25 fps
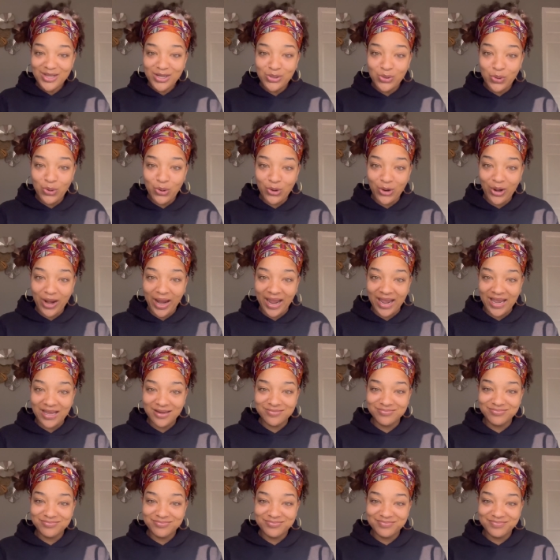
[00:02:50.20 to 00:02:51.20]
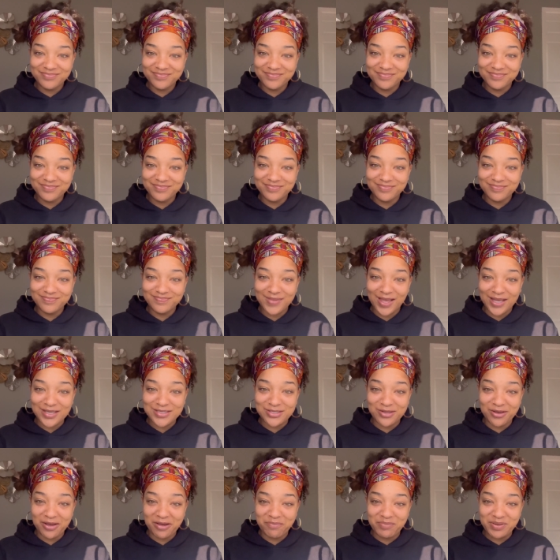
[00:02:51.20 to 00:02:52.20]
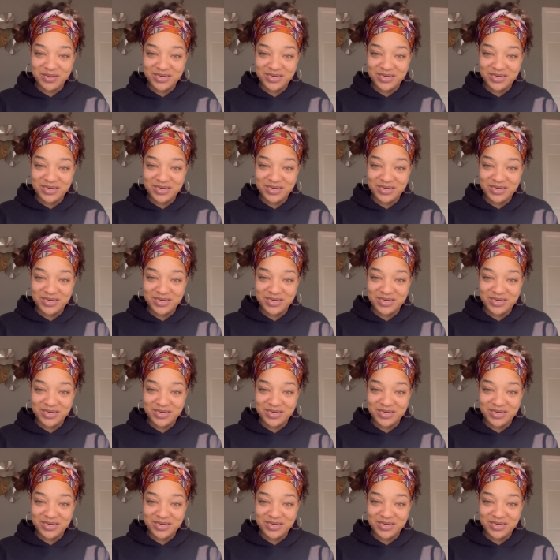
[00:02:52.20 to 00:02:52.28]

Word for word: quarter eight, I still have